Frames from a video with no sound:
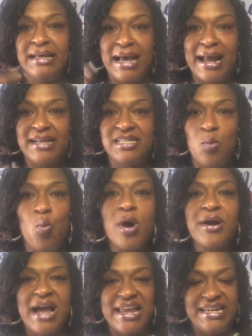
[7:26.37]
I got some
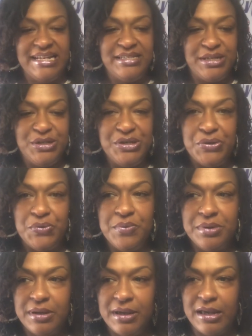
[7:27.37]
work I need to do.
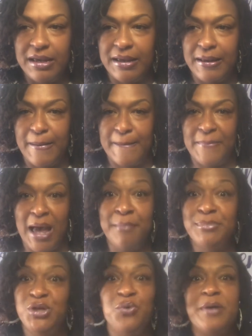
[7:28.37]

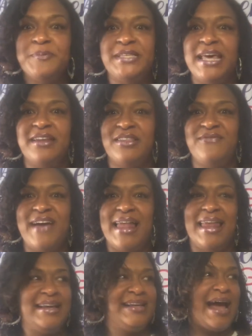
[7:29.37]
I'm too upset at the
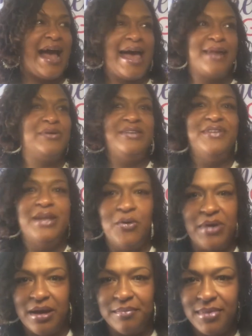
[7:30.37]
valet guy. I don't even
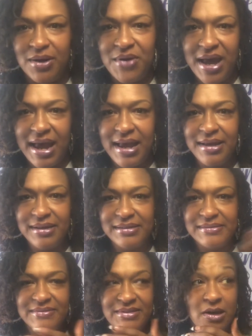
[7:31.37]
know him, okay?
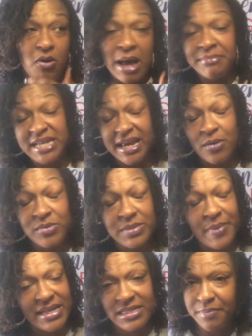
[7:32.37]
So I'm taking
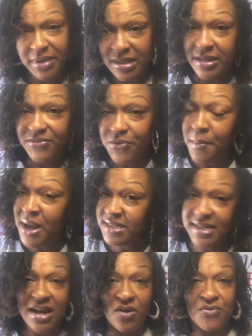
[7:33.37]
responsibility for
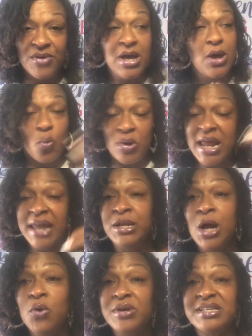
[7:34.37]
myself. When I
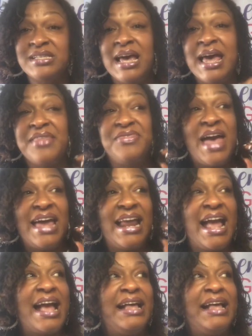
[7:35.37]
notice that